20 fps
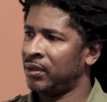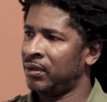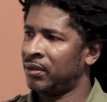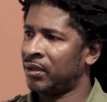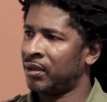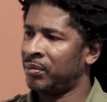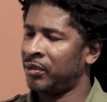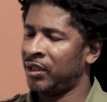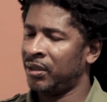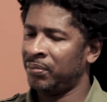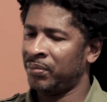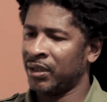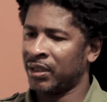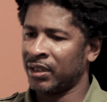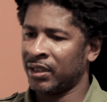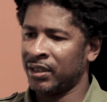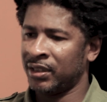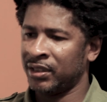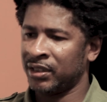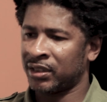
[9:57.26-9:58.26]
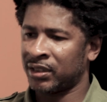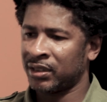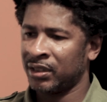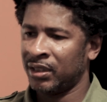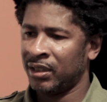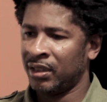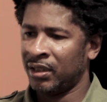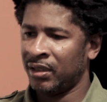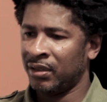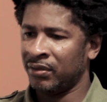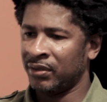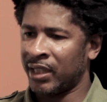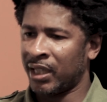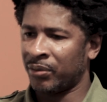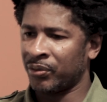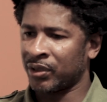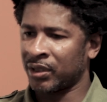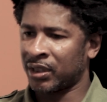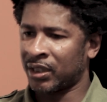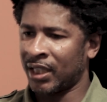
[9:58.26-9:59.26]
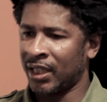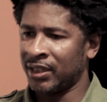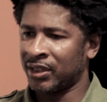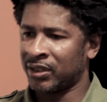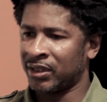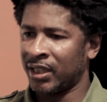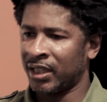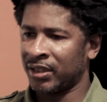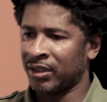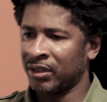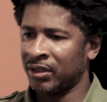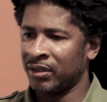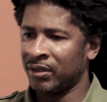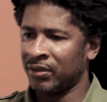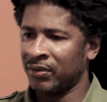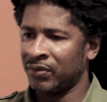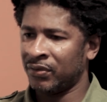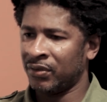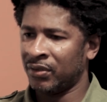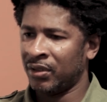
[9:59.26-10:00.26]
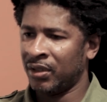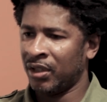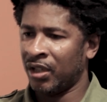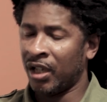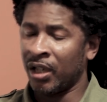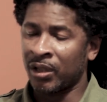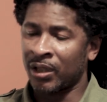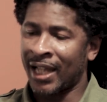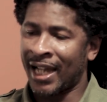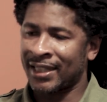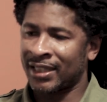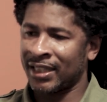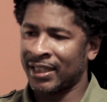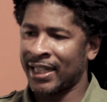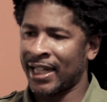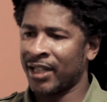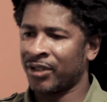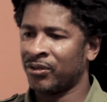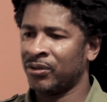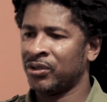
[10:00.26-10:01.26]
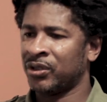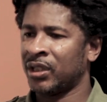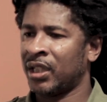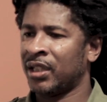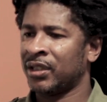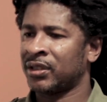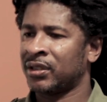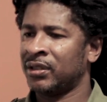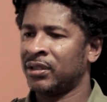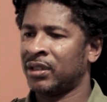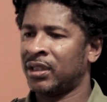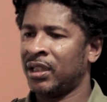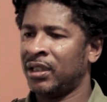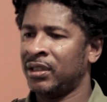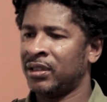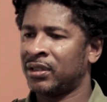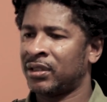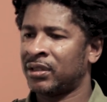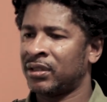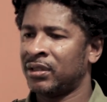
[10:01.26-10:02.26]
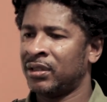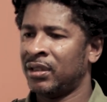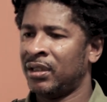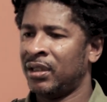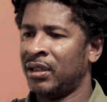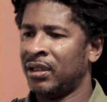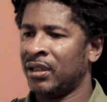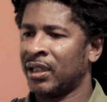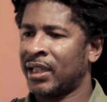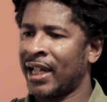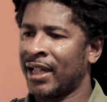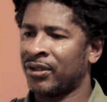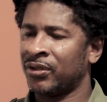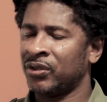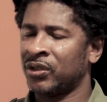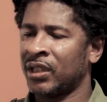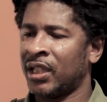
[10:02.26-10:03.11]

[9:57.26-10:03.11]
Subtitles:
You know what I mean? Because that was a case that, unlike the Katherine Johnston case, Captain